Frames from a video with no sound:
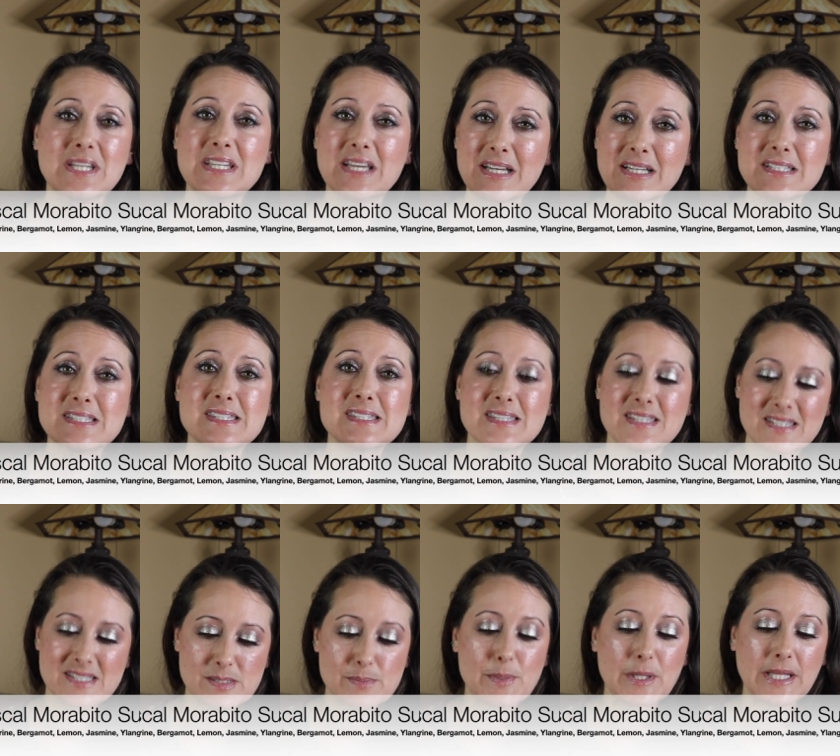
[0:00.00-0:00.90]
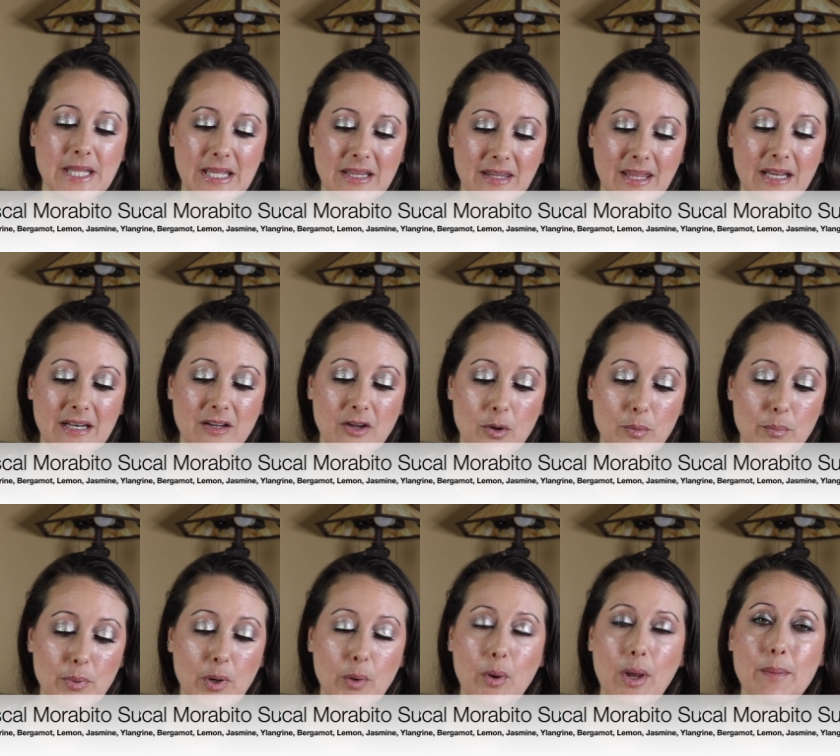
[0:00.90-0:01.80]
does smell like
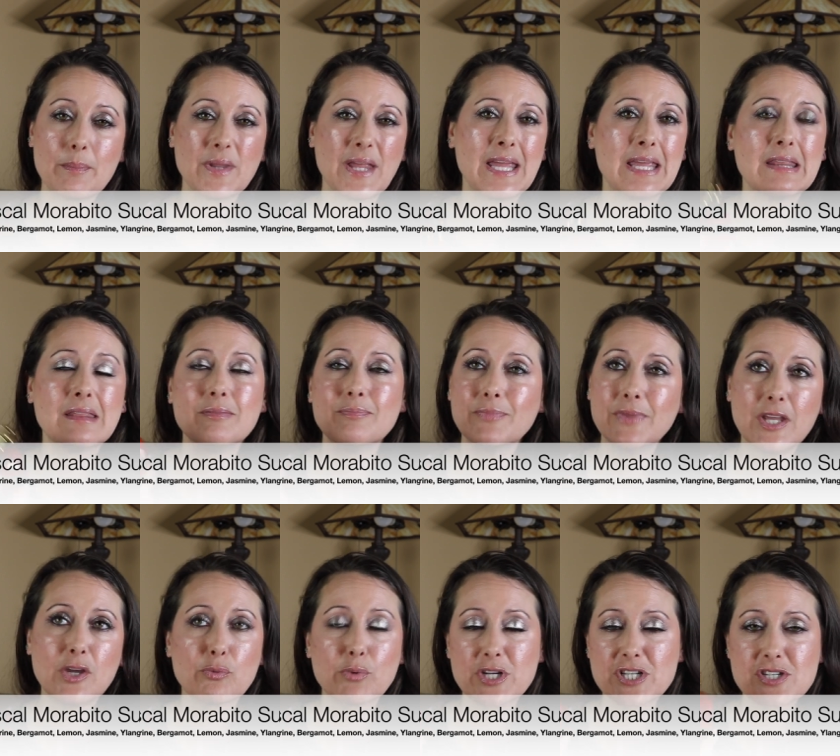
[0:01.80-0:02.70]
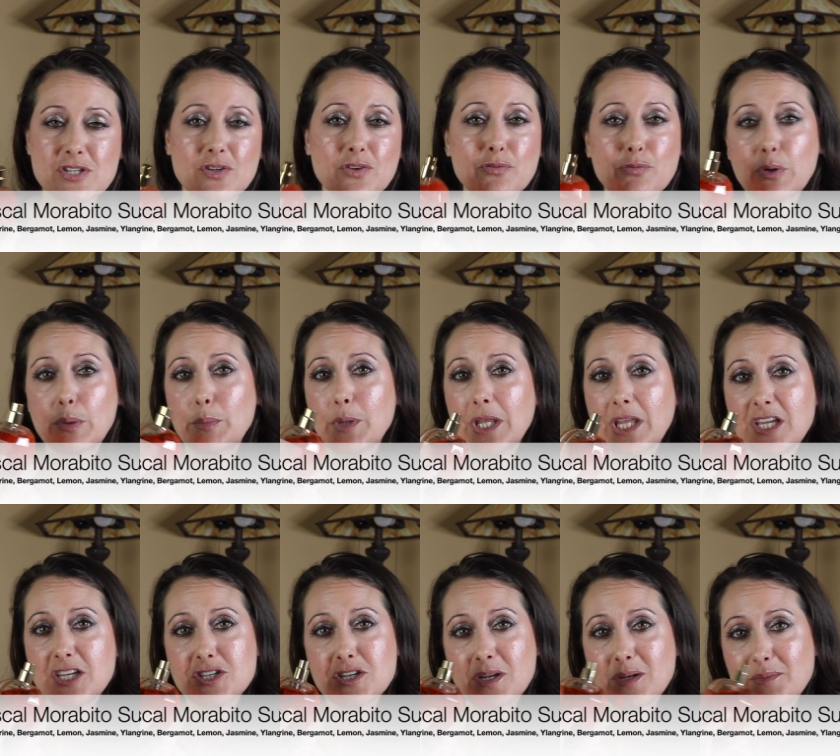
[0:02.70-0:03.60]
Lancome Poem, like the original
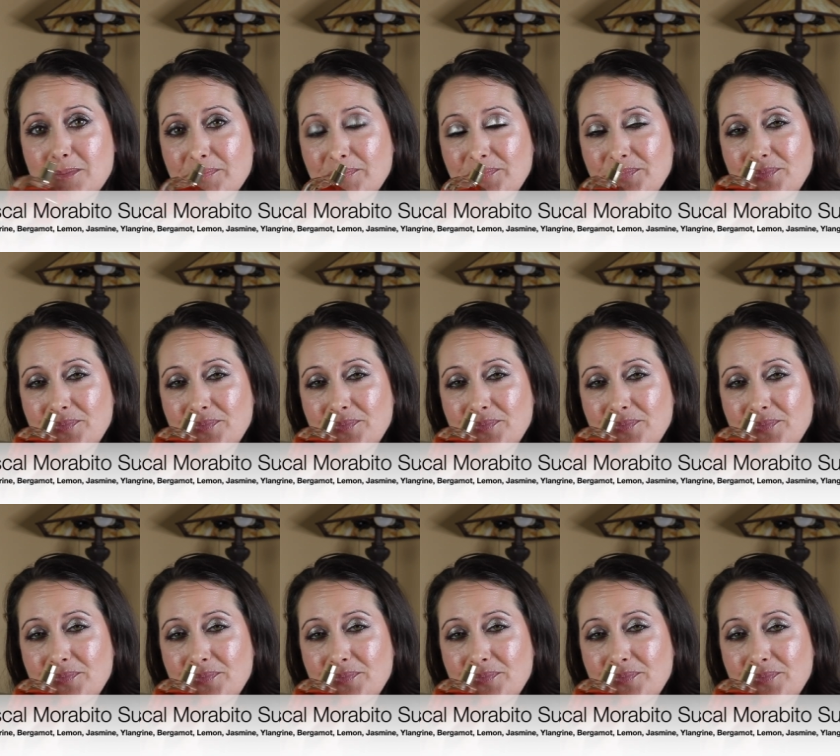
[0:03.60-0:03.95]
formulation.